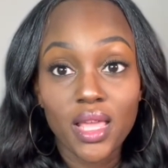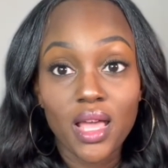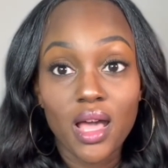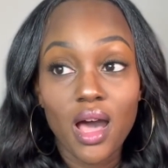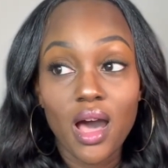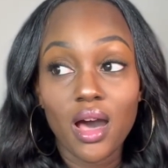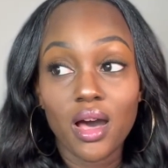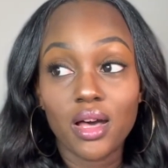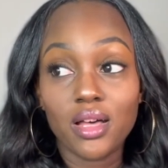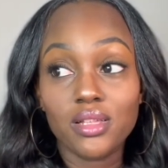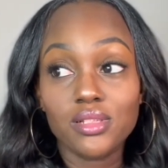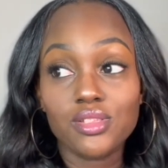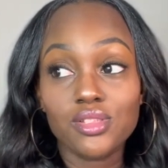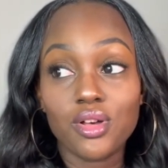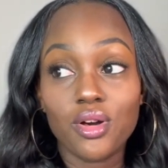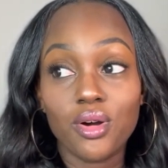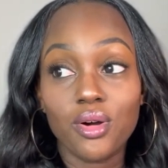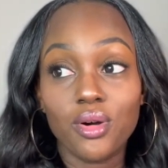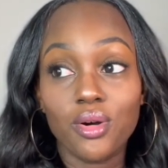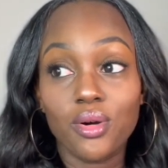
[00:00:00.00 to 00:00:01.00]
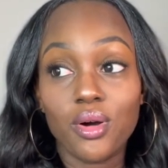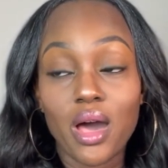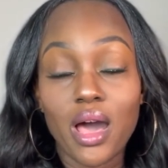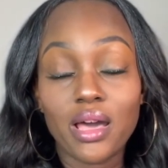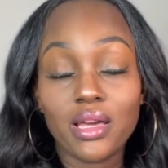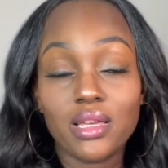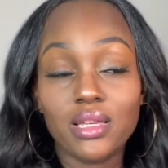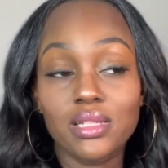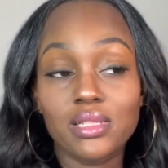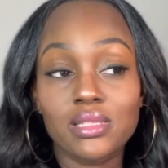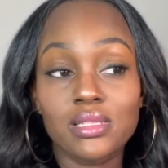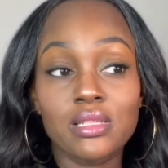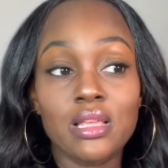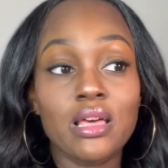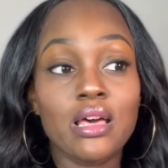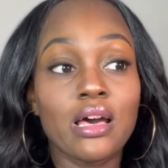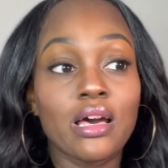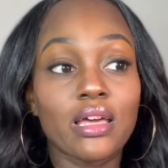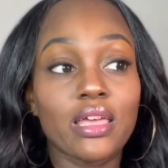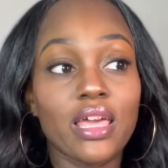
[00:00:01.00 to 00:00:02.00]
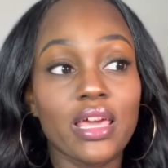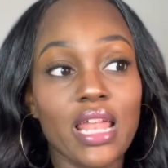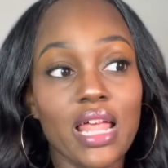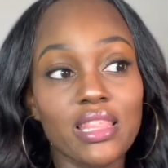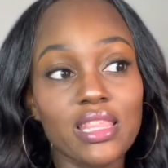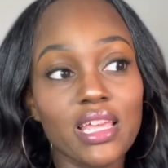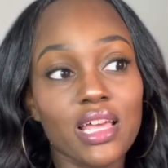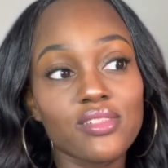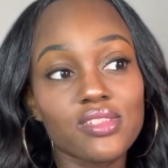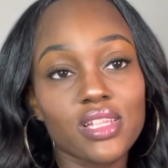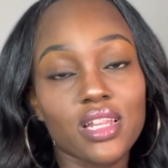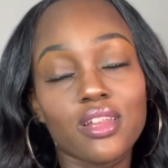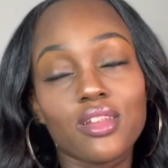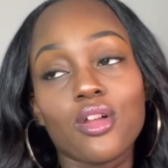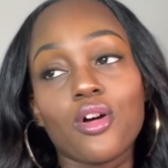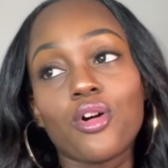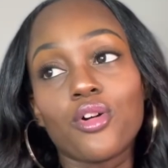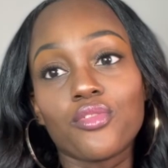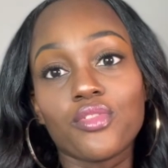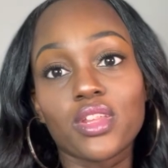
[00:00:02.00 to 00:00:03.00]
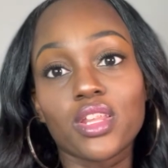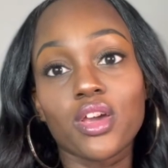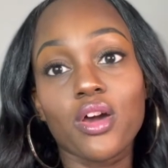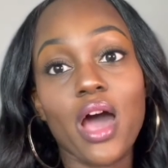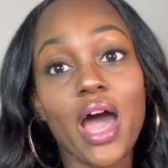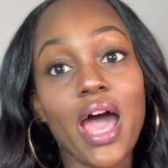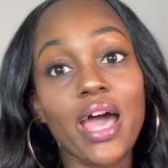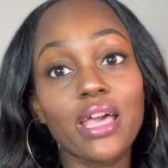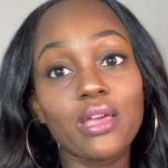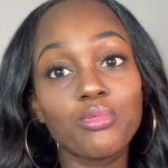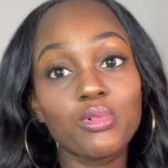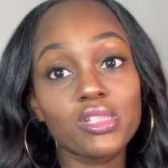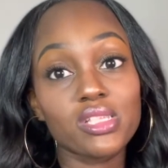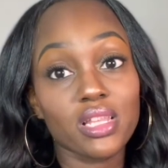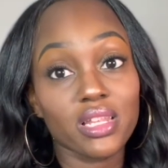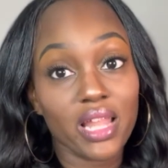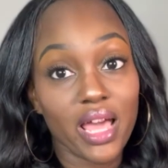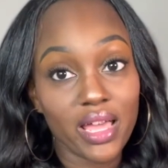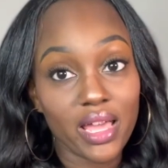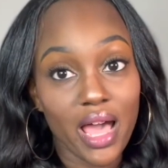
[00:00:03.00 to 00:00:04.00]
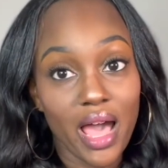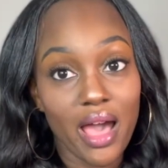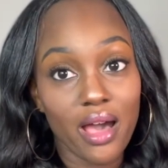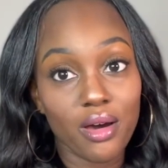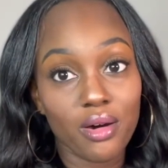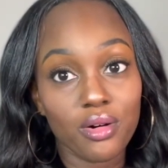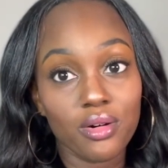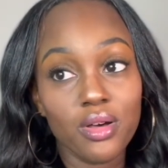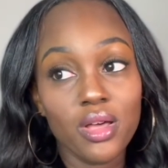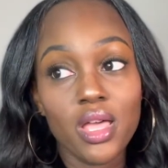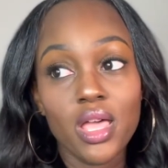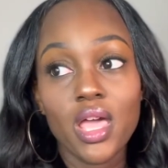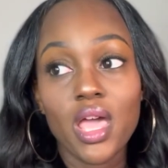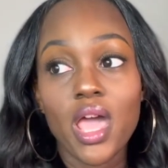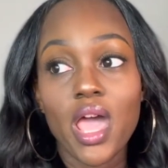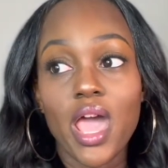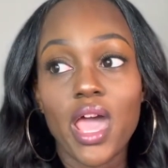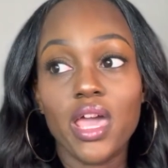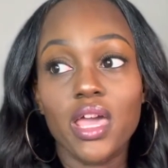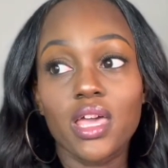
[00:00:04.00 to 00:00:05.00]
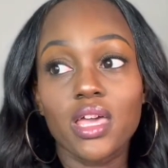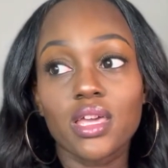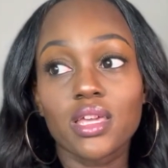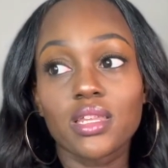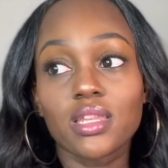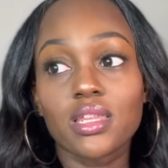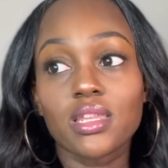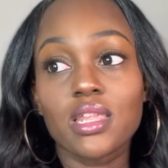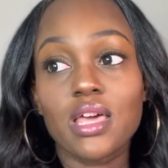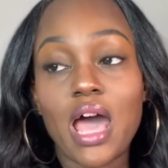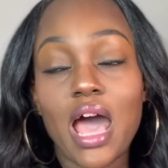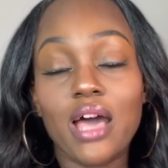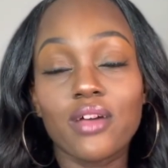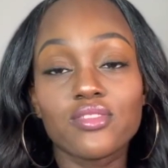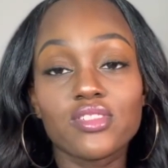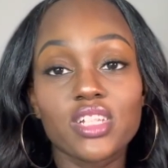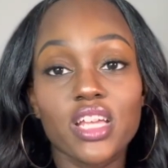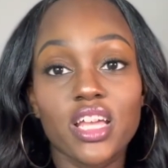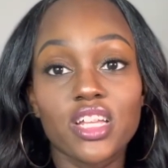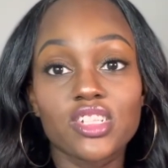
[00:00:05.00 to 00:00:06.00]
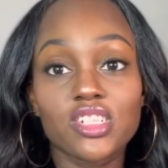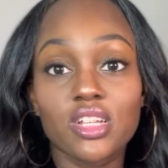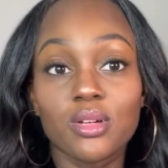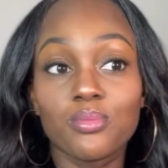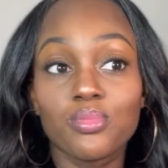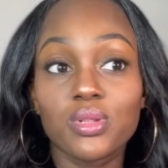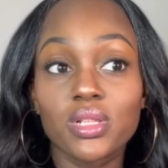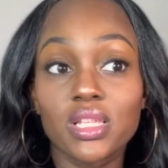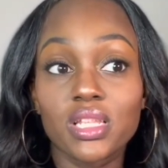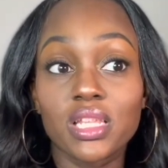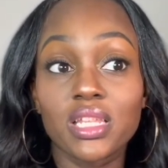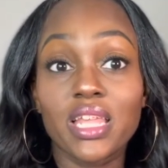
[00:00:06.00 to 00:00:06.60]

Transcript: Uh, so, cause again, I think I said in an old video, I was a night owl and I've changed completely.